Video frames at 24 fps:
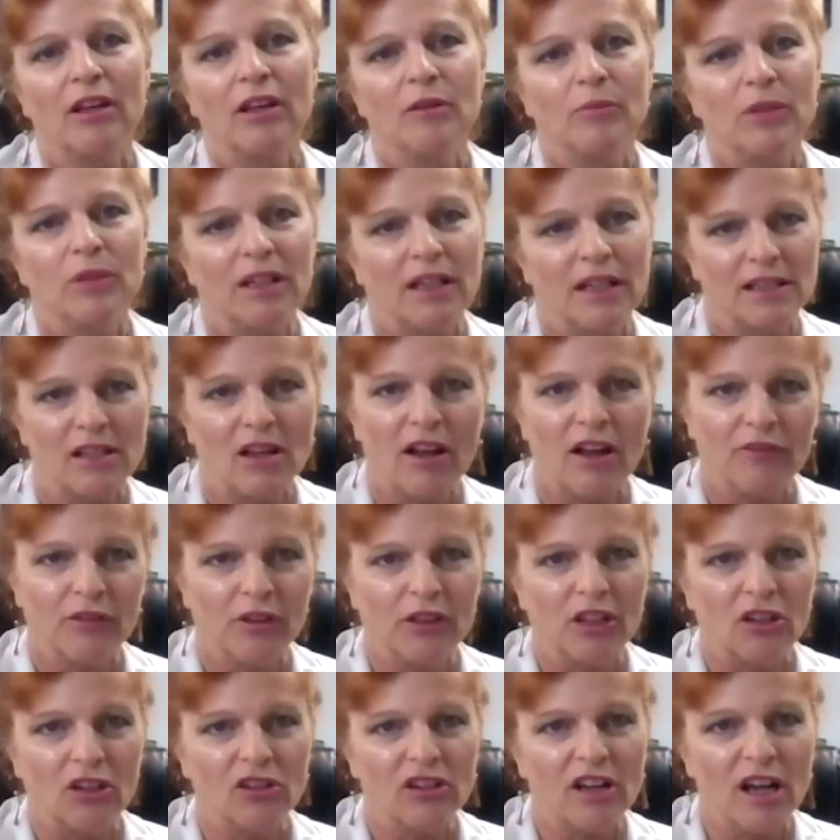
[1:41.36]
because often
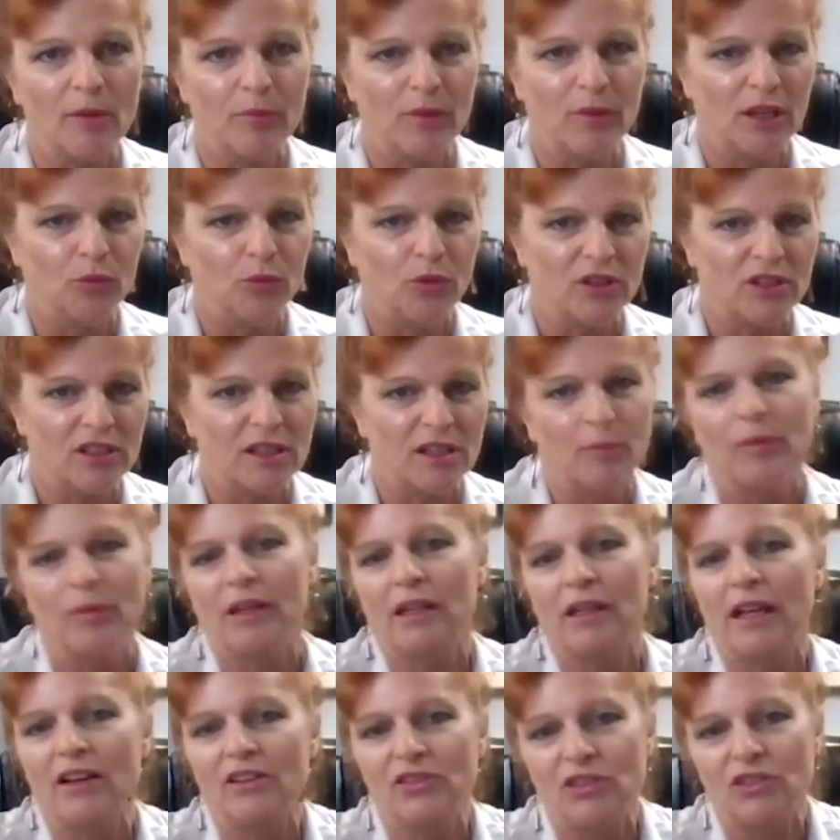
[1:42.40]
they'll come in with
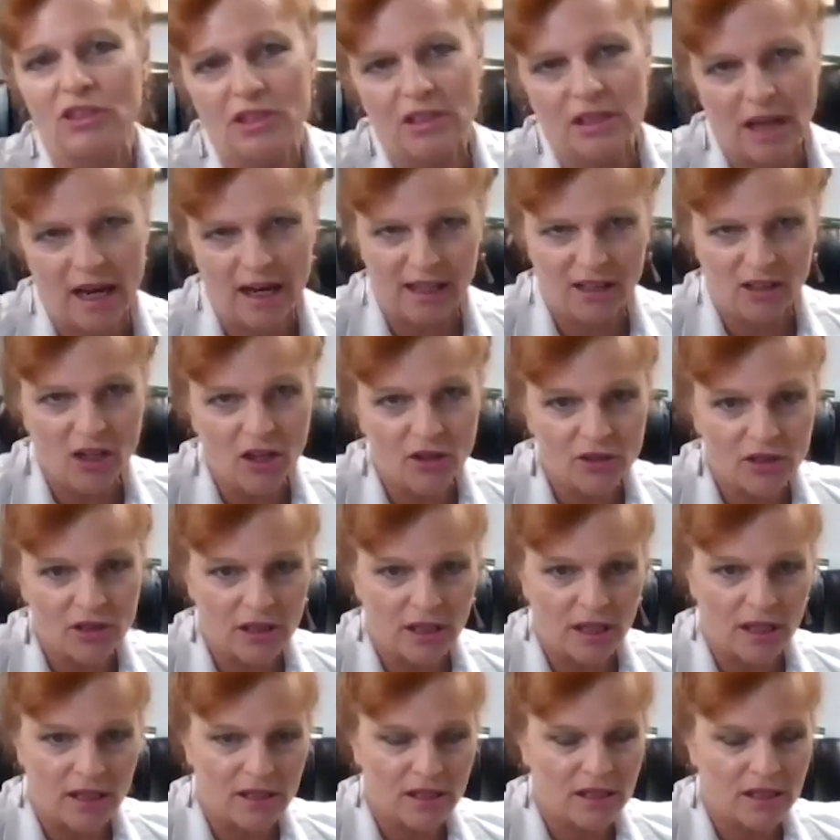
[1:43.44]
somebody else's
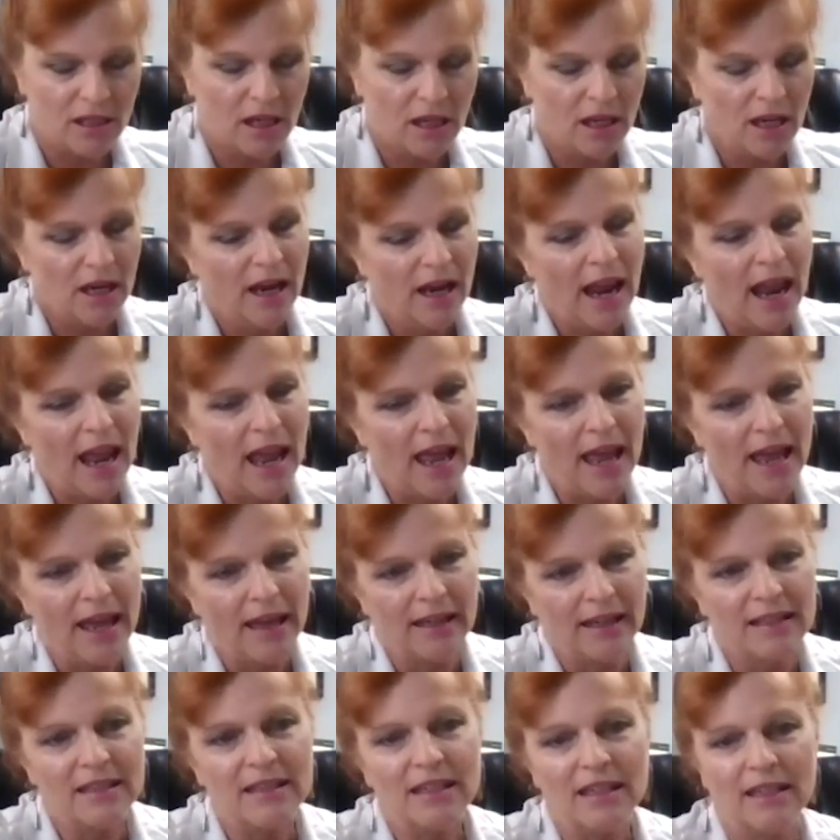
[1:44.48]
diagnosis and
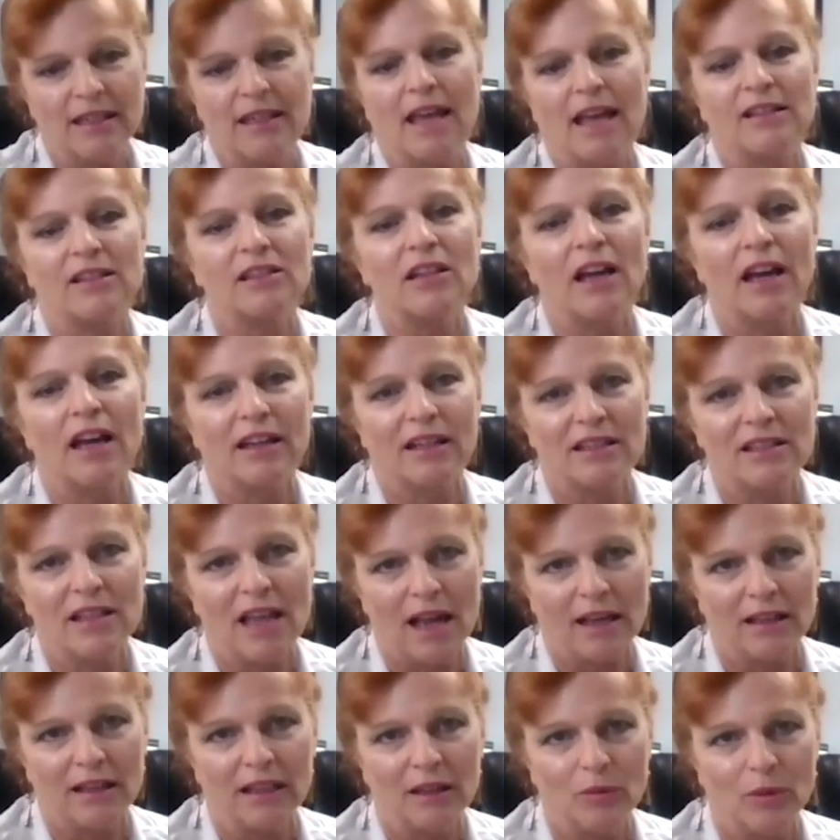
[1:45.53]
indeed, that's not
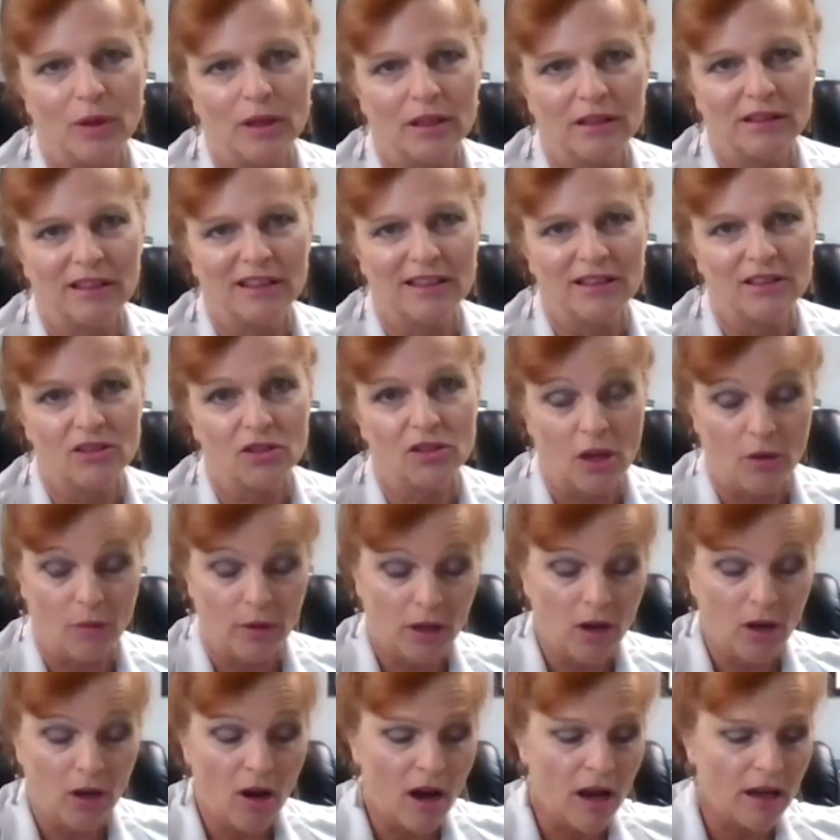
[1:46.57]
exactly what is
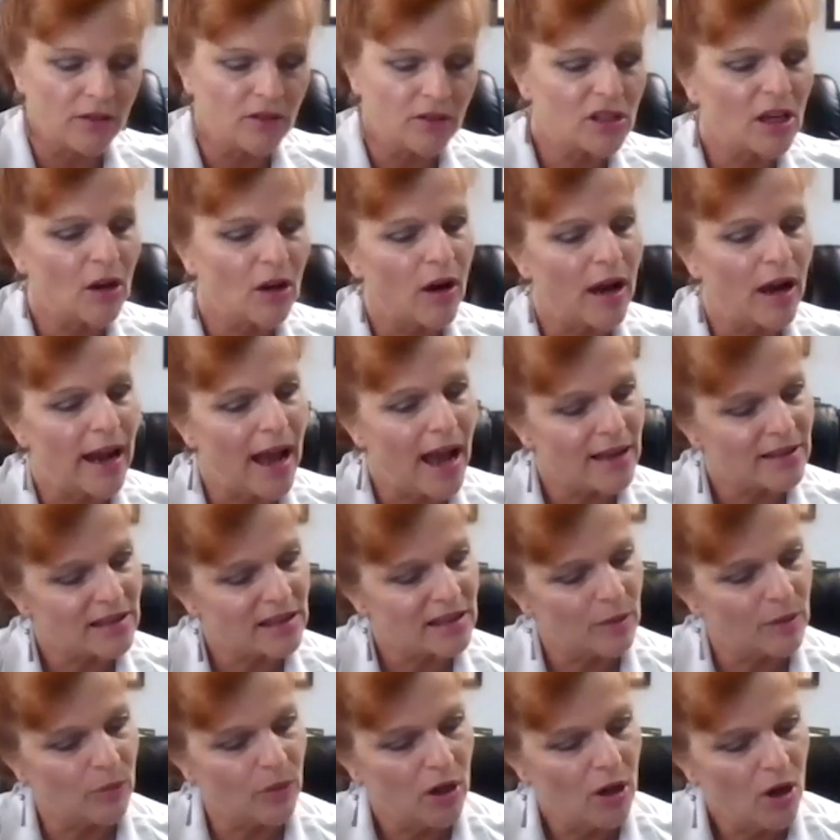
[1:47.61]
going on. So I asked
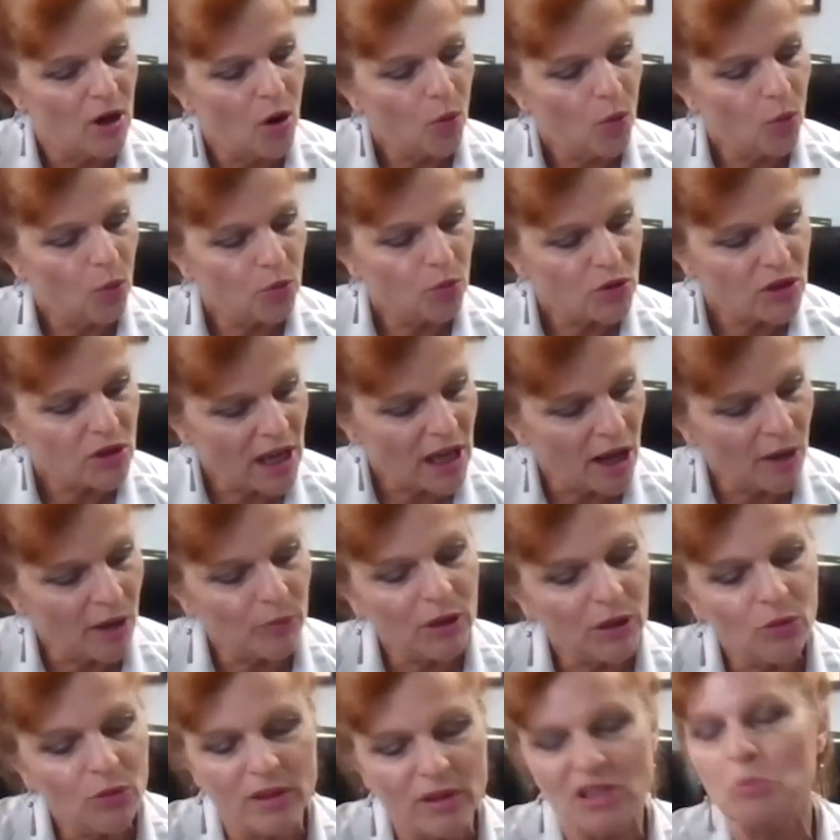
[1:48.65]
them, tell
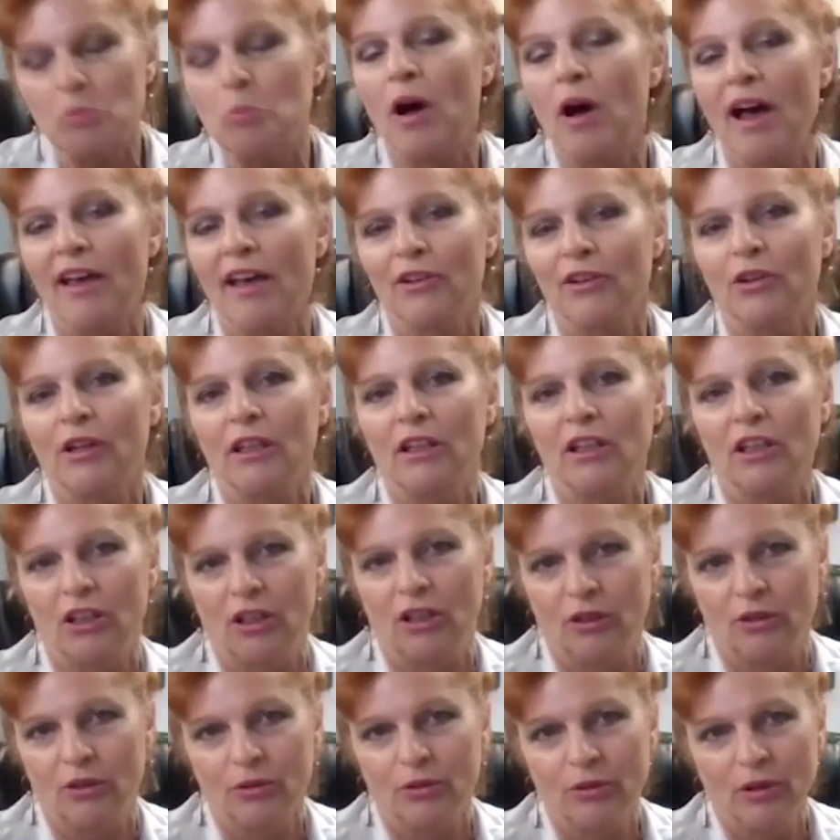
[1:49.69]
me what's bothering
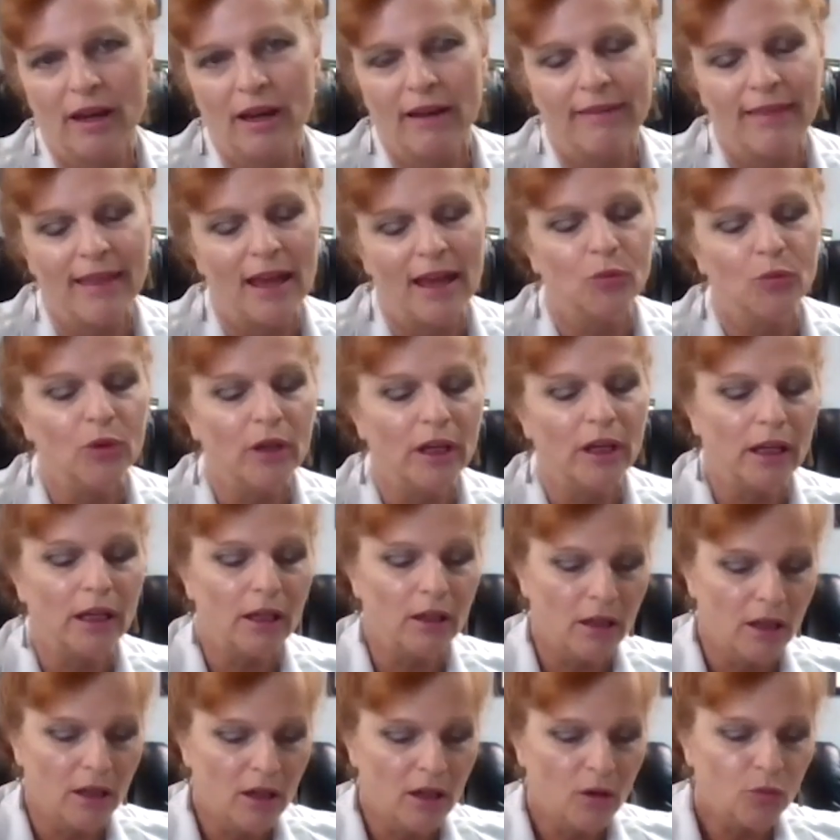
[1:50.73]
you. And then
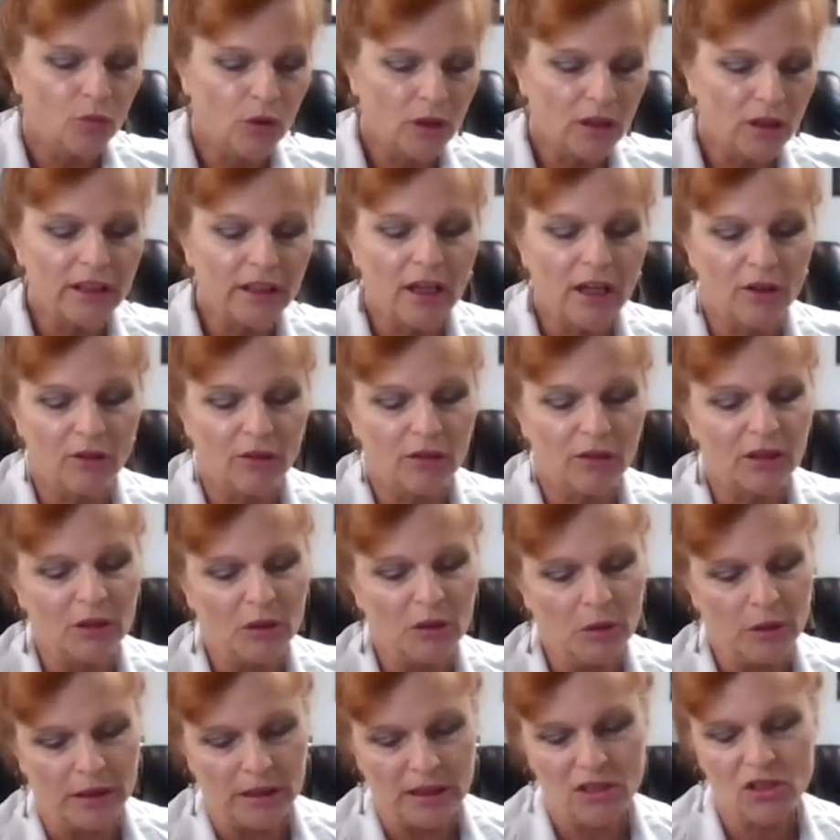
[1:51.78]
we really go
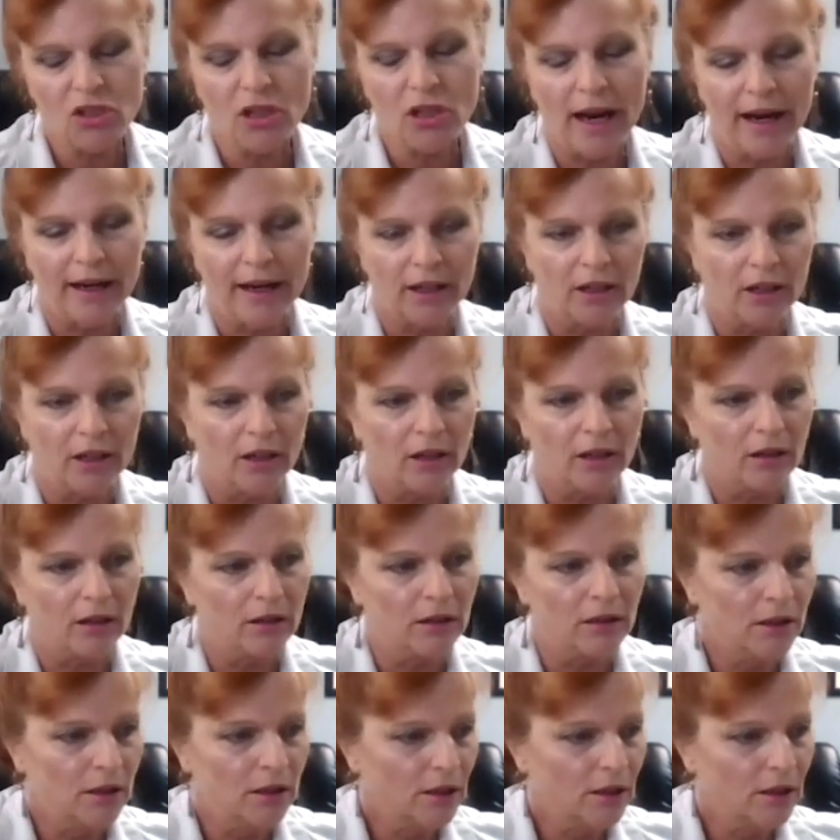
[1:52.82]
through an entire